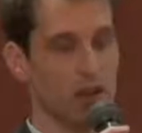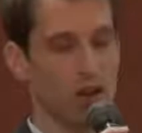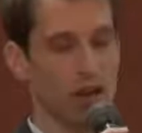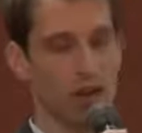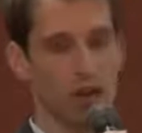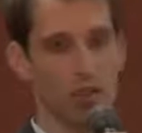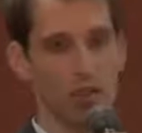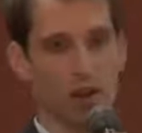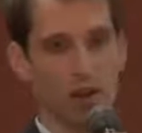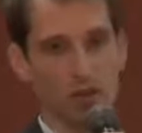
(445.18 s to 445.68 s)

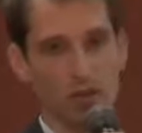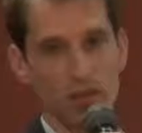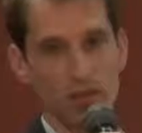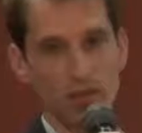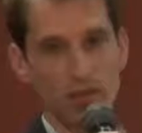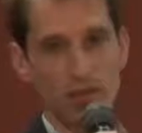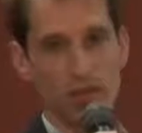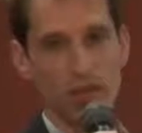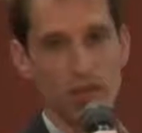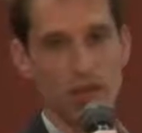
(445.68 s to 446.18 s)
talk about
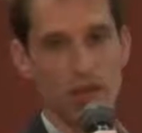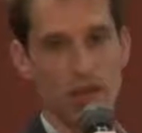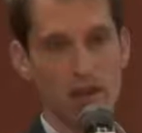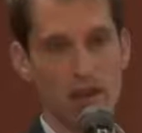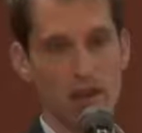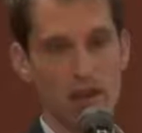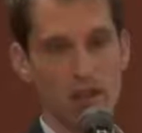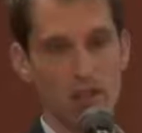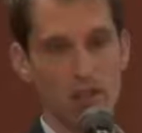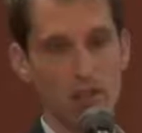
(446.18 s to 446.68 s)
the
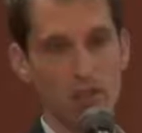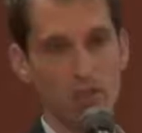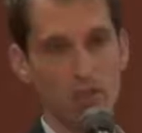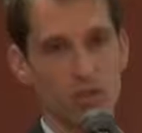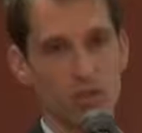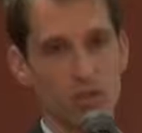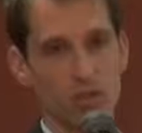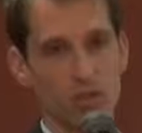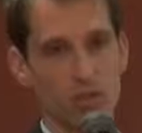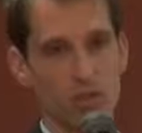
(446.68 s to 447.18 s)
connections
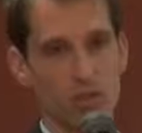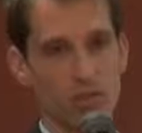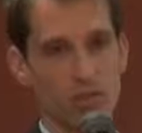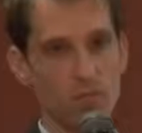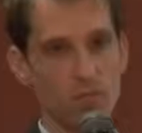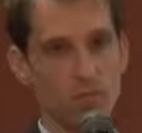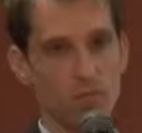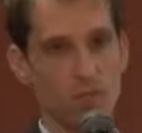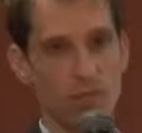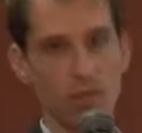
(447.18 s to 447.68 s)
between
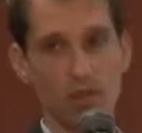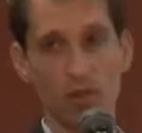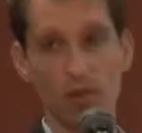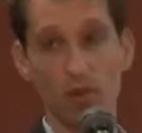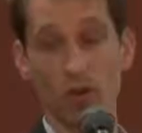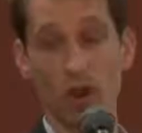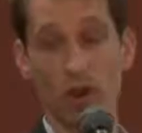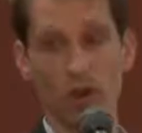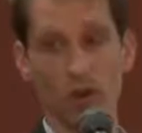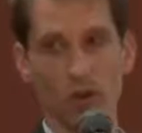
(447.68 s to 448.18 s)
people and the
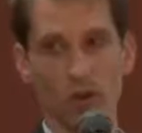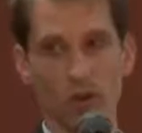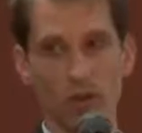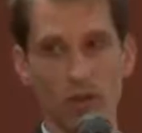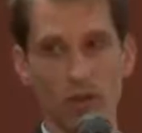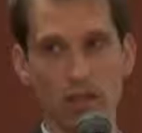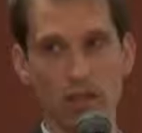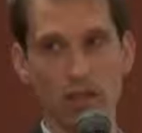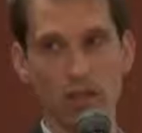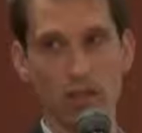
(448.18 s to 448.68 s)

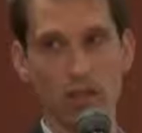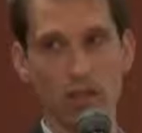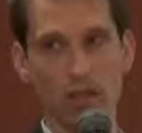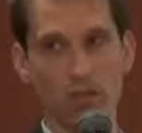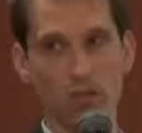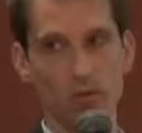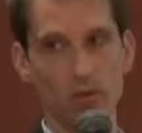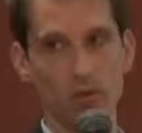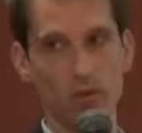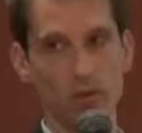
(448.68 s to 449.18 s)
priorities of
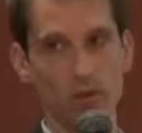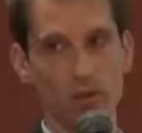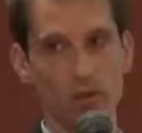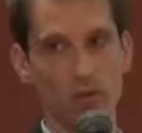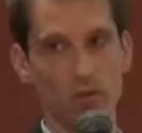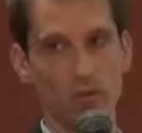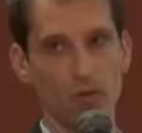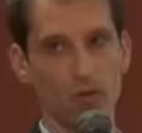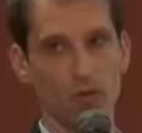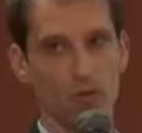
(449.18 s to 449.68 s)
people within
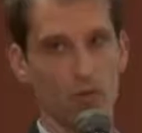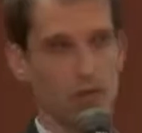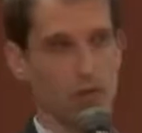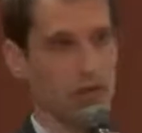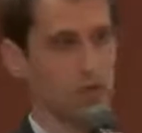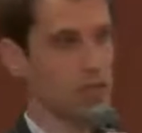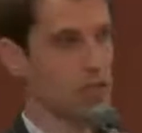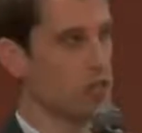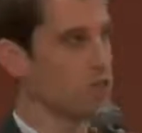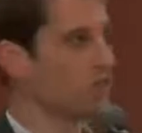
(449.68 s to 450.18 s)
an
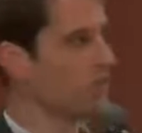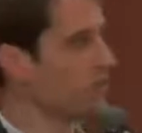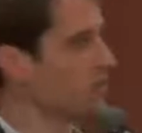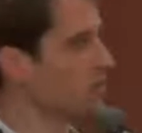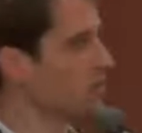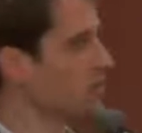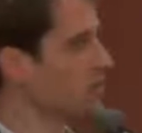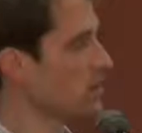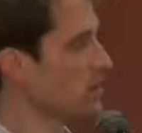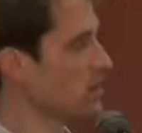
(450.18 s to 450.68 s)
organization.
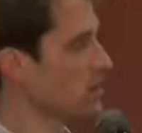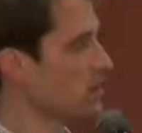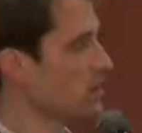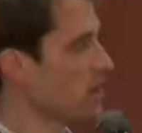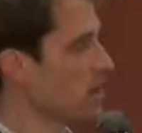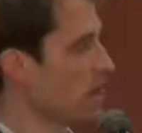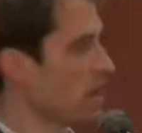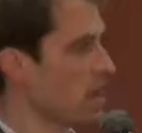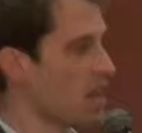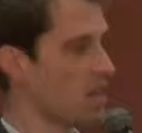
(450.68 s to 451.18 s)

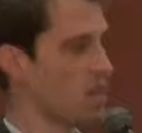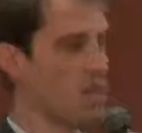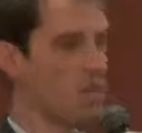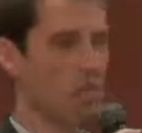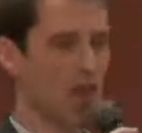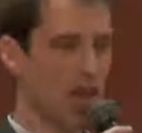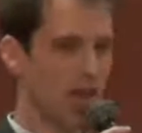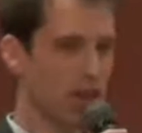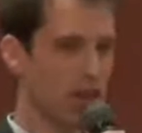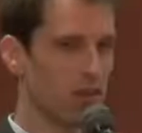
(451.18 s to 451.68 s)
It
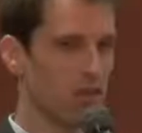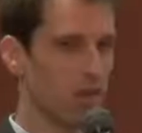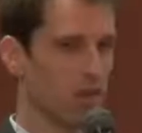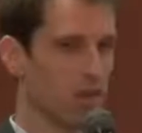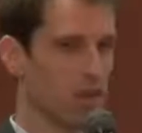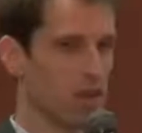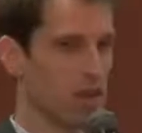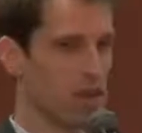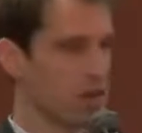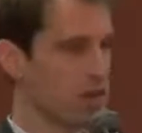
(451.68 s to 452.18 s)
may
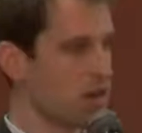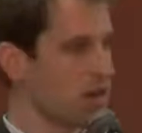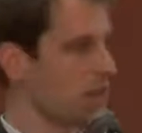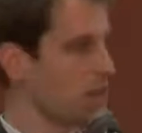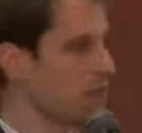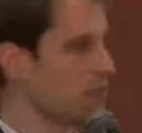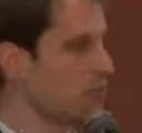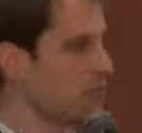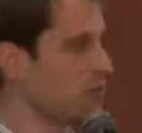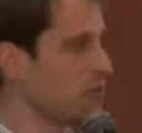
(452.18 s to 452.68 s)
or may not
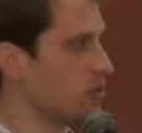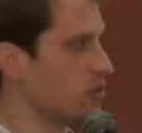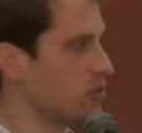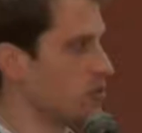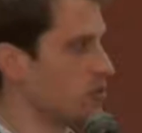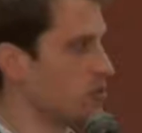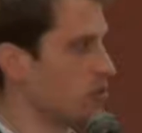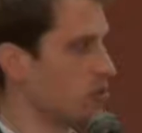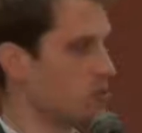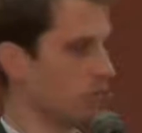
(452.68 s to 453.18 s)
include
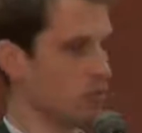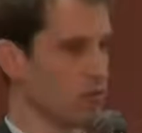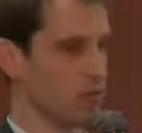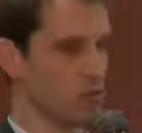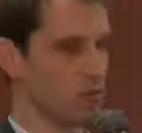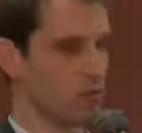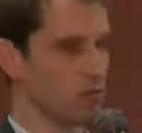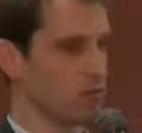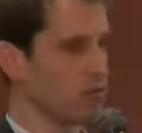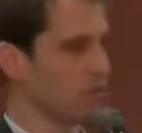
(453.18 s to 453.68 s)

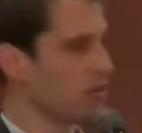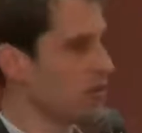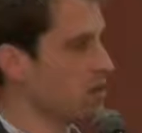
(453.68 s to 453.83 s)
controls,